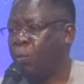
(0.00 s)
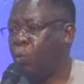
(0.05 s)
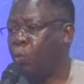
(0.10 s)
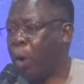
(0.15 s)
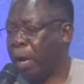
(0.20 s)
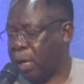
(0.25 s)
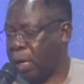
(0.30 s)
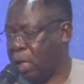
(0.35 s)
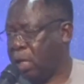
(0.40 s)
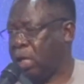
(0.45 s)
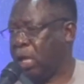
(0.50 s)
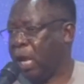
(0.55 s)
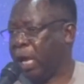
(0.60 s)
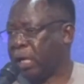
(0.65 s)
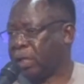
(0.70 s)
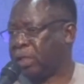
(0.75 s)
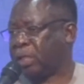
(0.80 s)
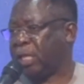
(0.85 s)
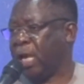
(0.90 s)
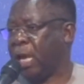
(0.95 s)
what he
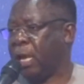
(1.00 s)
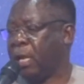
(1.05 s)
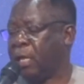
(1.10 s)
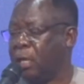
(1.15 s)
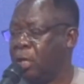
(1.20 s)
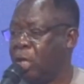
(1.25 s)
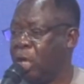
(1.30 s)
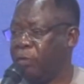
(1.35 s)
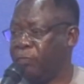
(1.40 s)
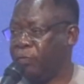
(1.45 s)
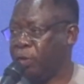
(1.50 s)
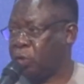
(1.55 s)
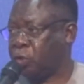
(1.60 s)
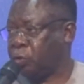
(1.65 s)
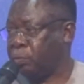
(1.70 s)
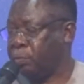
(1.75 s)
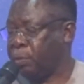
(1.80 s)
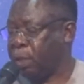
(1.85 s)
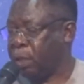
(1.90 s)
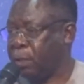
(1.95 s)
has said, give it
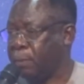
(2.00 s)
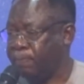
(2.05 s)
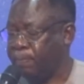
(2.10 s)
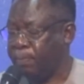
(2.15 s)
to me.